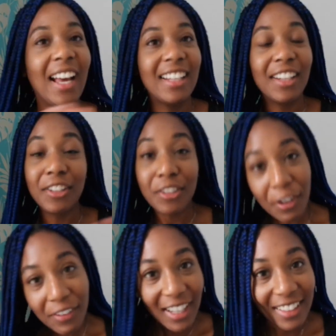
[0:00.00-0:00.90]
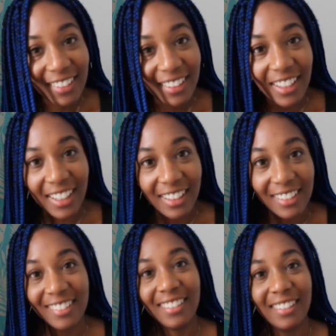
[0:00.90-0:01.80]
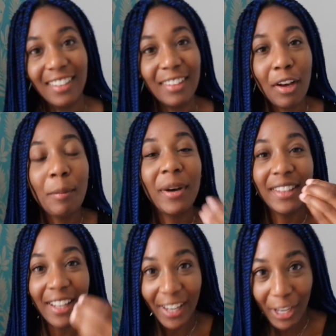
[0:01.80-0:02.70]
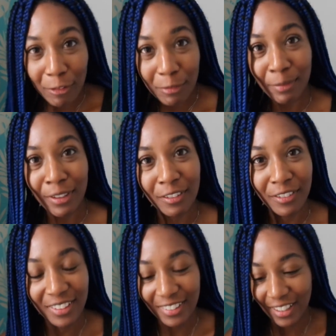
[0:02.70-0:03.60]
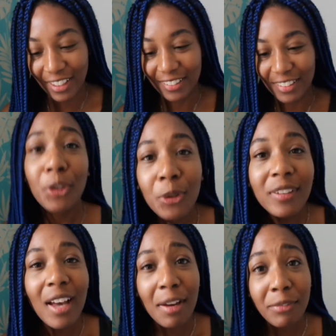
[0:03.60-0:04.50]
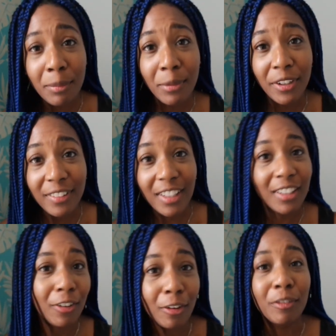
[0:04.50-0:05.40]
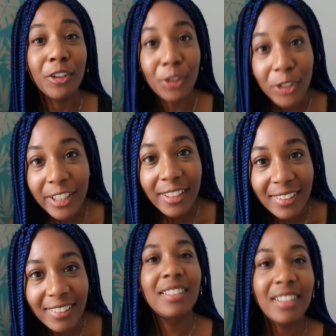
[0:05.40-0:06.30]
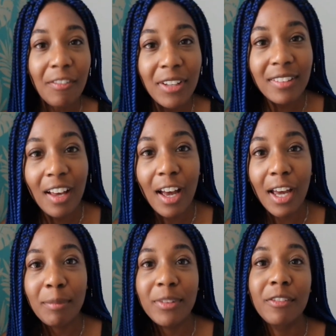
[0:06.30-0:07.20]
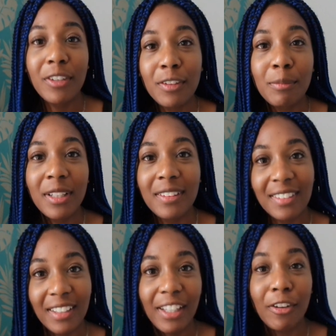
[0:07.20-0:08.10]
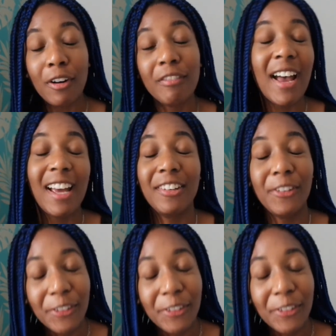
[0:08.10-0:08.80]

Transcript: I had no idea that it existed, but the health benefits, guys. 2 times the protein of yogurt, 7 times the vitamin C of an